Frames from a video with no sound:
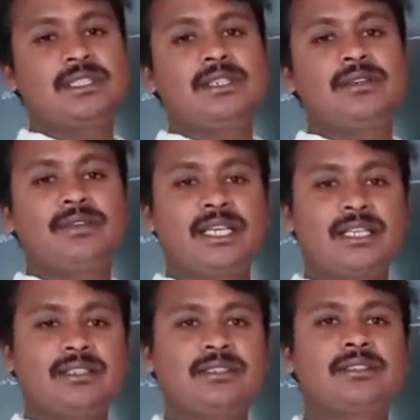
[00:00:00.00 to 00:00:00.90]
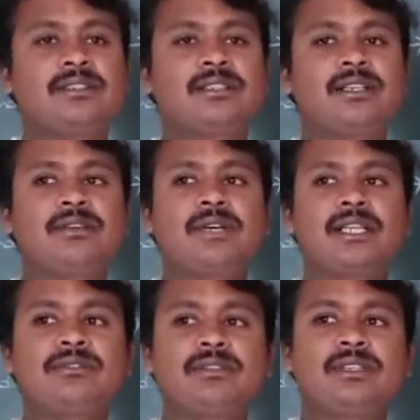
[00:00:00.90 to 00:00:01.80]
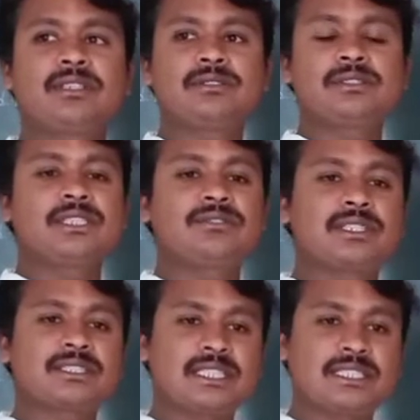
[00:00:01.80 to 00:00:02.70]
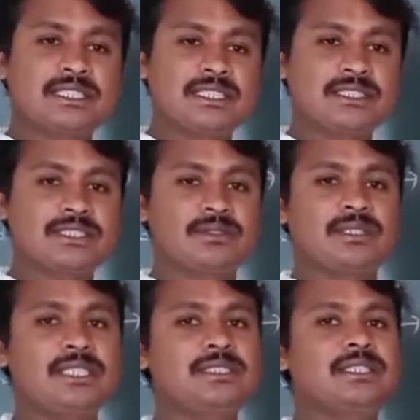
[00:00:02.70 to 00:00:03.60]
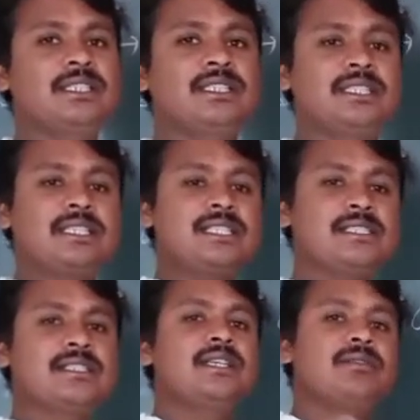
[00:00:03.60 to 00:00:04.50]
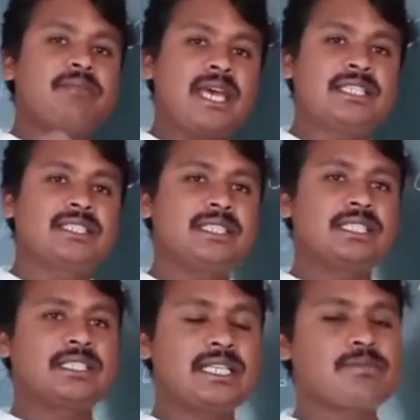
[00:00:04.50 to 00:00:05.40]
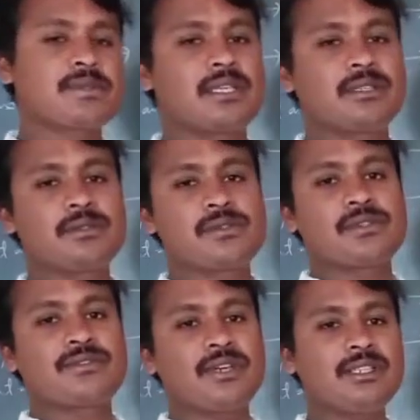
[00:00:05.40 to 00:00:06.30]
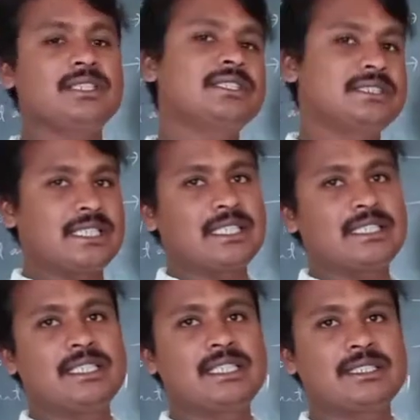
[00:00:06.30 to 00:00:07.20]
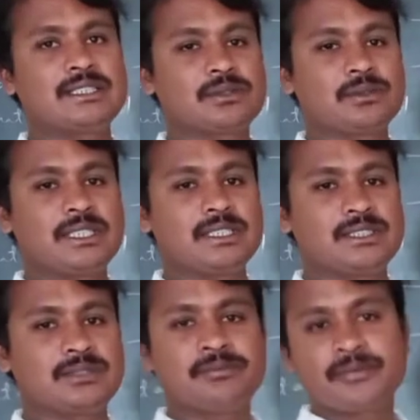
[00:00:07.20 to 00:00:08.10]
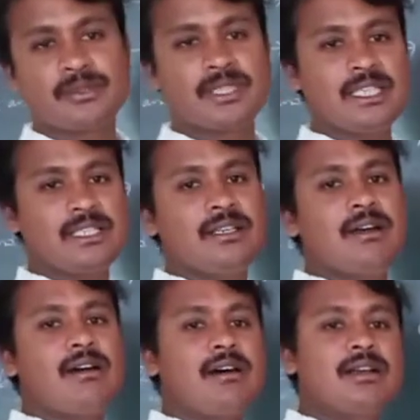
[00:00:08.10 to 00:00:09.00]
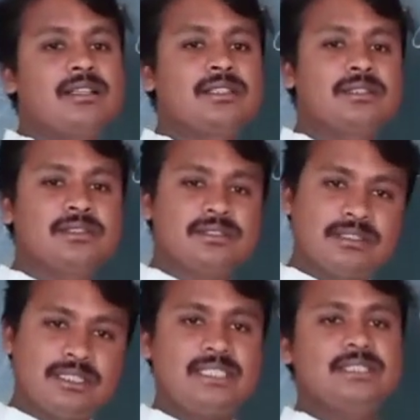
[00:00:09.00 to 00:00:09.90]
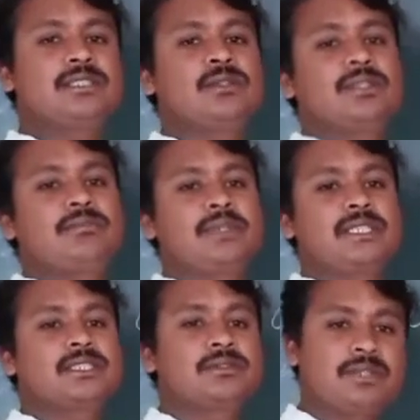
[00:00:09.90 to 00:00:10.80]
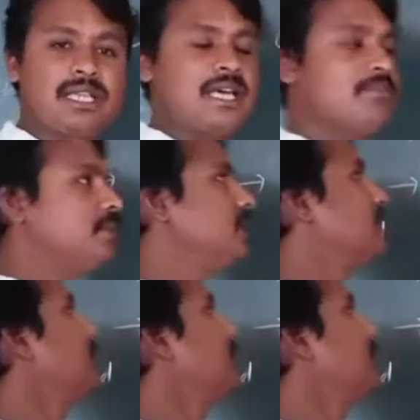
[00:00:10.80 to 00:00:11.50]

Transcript: where what we were using for secondary storage, that is magnetic tapes are used for secondary storage. Okay, all these developments were happened